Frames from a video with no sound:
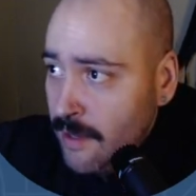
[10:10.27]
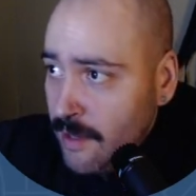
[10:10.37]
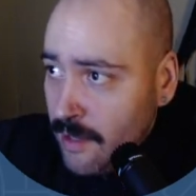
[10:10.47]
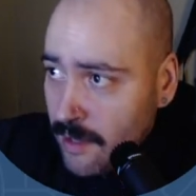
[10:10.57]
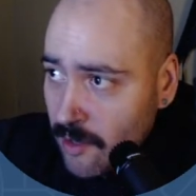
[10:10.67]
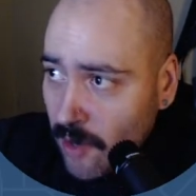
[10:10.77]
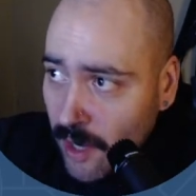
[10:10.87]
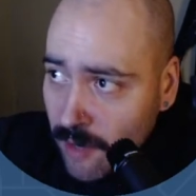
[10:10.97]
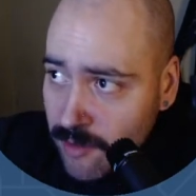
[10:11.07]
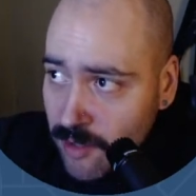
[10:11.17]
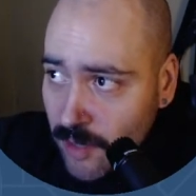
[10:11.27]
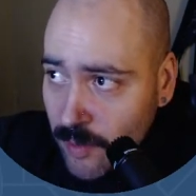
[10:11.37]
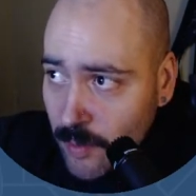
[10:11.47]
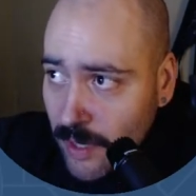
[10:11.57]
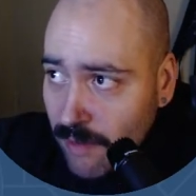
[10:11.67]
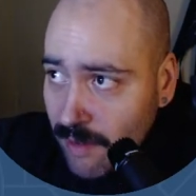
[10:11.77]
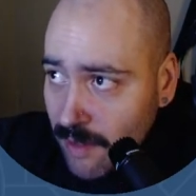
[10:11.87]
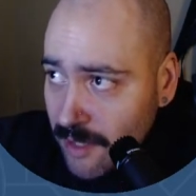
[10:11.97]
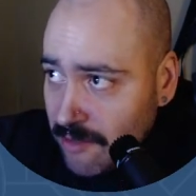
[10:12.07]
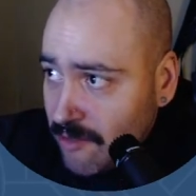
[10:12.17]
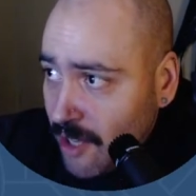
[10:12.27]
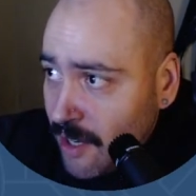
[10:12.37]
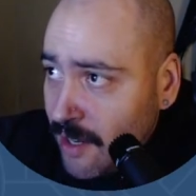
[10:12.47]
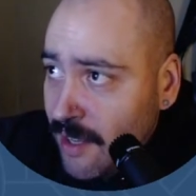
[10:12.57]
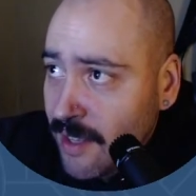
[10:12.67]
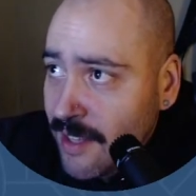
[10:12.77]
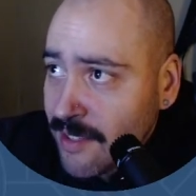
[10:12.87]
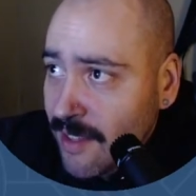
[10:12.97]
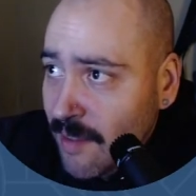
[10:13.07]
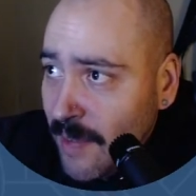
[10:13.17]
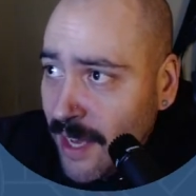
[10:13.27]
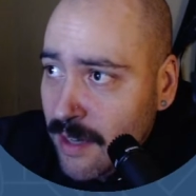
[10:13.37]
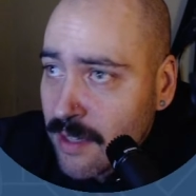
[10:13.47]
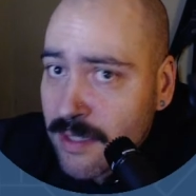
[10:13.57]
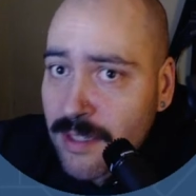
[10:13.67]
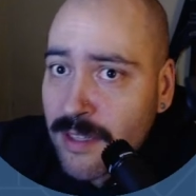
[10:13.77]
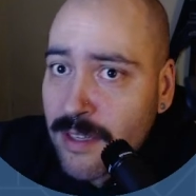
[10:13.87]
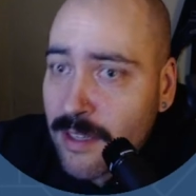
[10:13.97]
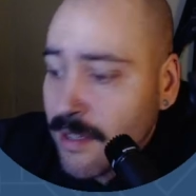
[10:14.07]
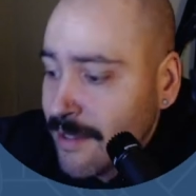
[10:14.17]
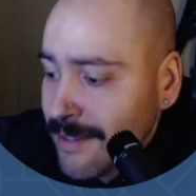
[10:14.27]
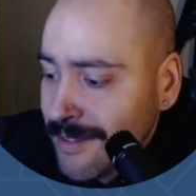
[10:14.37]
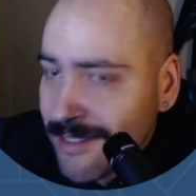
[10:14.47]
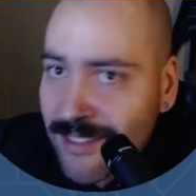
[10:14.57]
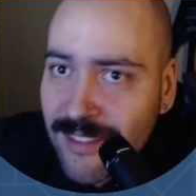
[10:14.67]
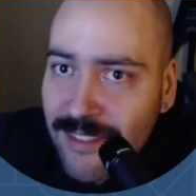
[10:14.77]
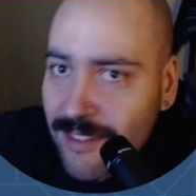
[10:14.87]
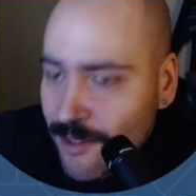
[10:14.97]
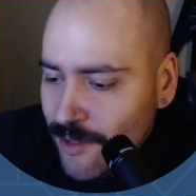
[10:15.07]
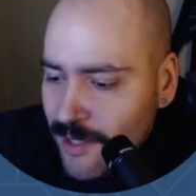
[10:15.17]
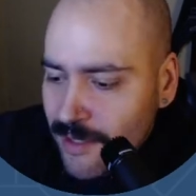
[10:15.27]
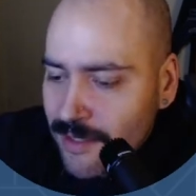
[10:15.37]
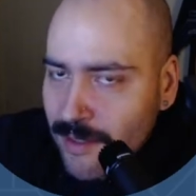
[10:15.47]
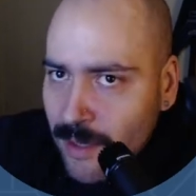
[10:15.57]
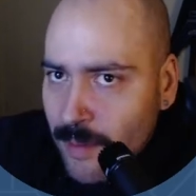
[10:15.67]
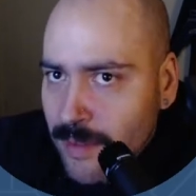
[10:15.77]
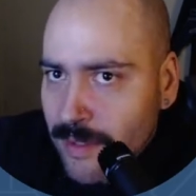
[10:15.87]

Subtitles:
Going off script, but having a little fun. That's all that matters. Who needs scripts?